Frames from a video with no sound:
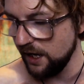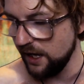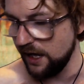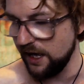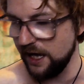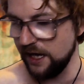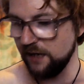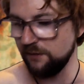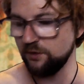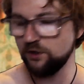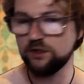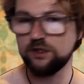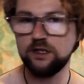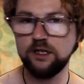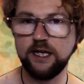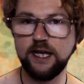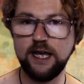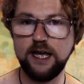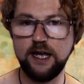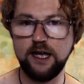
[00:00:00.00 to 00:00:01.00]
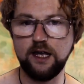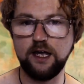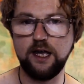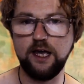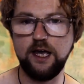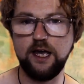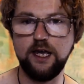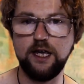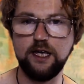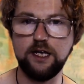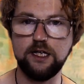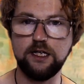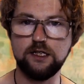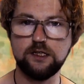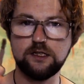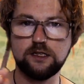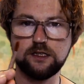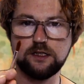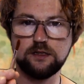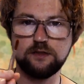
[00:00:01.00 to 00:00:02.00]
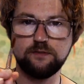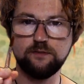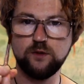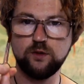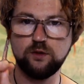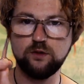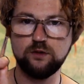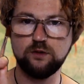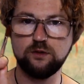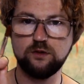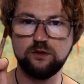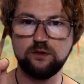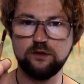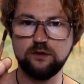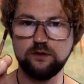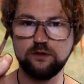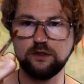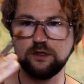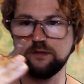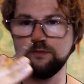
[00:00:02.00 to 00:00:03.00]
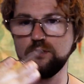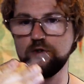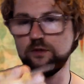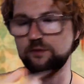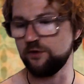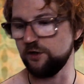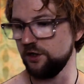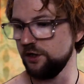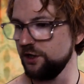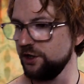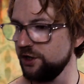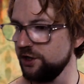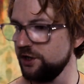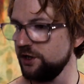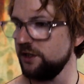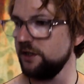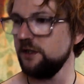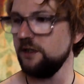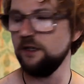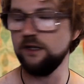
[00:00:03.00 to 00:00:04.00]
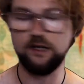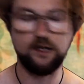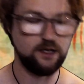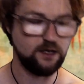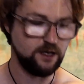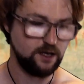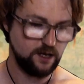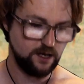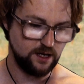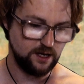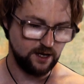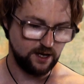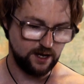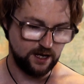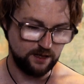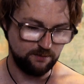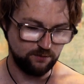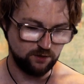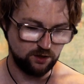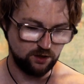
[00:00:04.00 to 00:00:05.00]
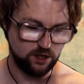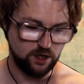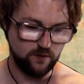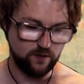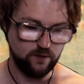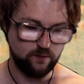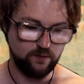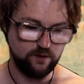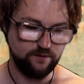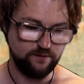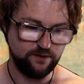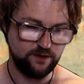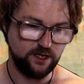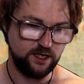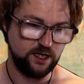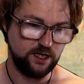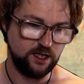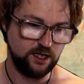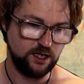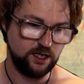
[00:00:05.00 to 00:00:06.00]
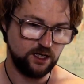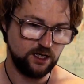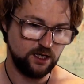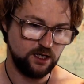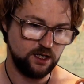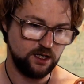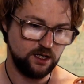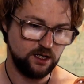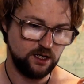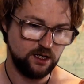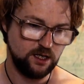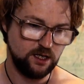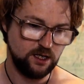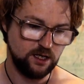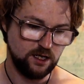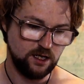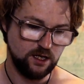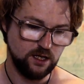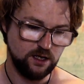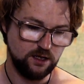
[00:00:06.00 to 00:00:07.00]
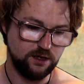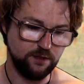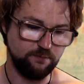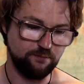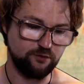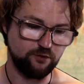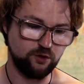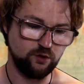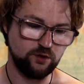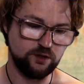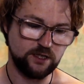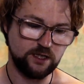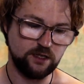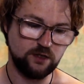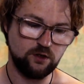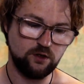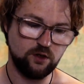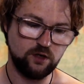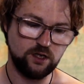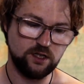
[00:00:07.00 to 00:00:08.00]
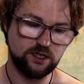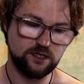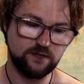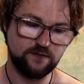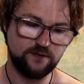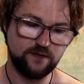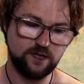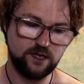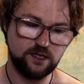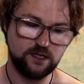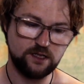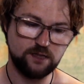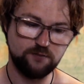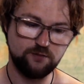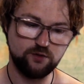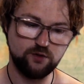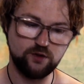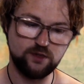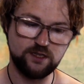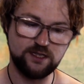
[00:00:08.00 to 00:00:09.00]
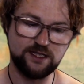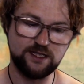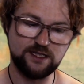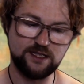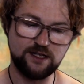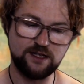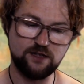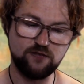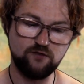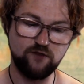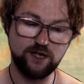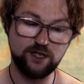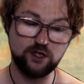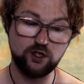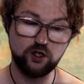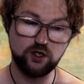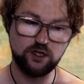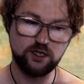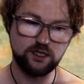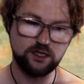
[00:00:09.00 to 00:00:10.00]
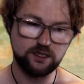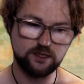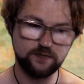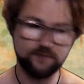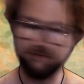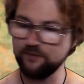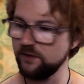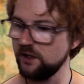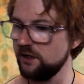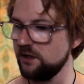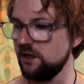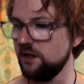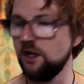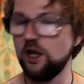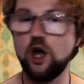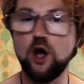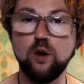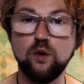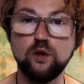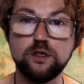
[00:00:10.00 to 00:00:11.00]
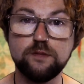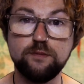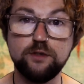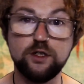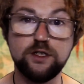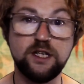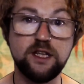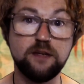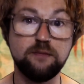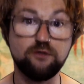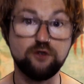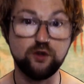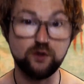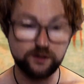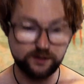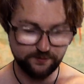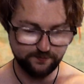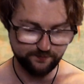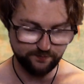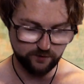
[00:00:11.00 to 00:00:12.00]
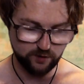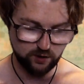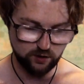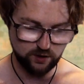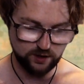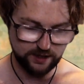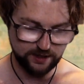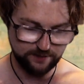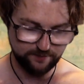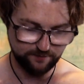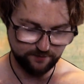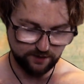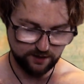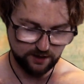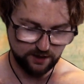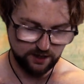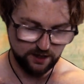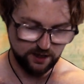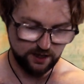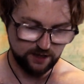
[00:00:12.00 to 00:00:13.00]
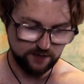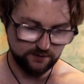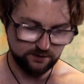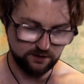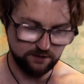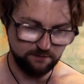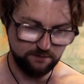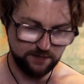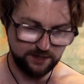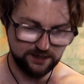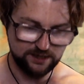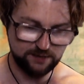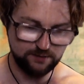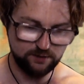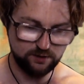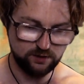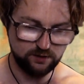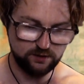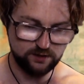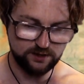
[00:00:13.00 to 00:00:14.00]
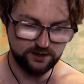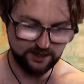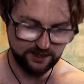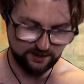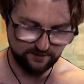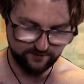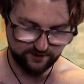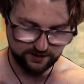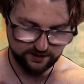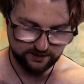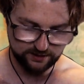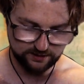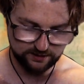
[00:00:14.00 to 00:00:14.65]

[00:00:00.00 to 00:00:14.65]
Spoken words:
And I'm just going to get a small brush, and I'm going to go in with the bruising colours first, the bruisings and the red colours, so the old blood and the bruise colour. I'm just going to mix them two together